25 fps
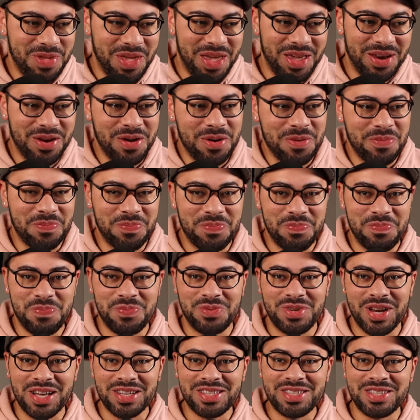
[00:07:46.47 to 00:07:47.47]
in a
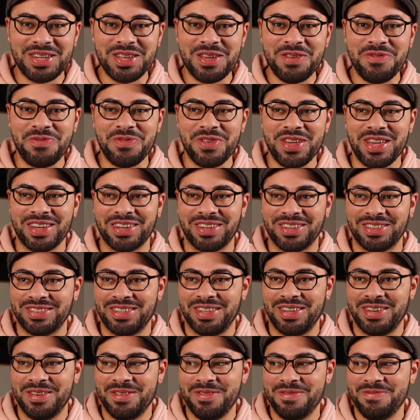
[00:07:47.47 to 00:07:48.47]
dusty
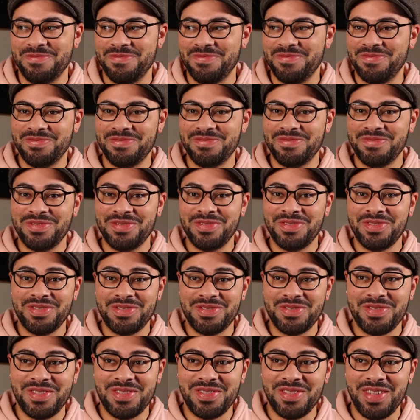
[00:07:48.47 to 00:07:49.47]
field.
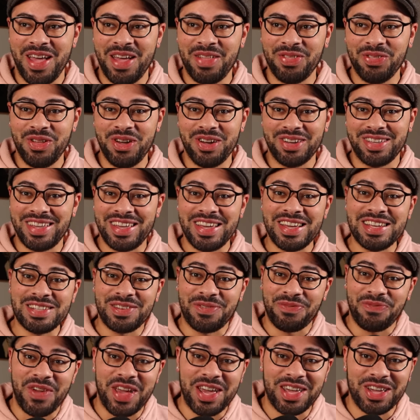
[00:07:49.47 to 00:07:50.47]
And look,
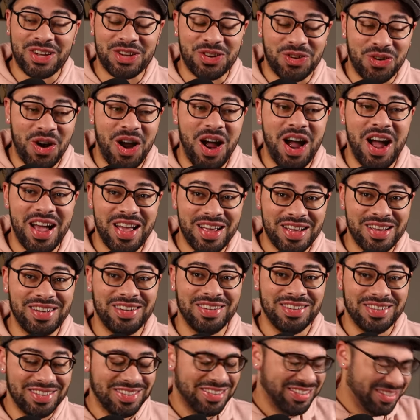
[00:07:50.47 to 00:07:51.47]
he's fake crying.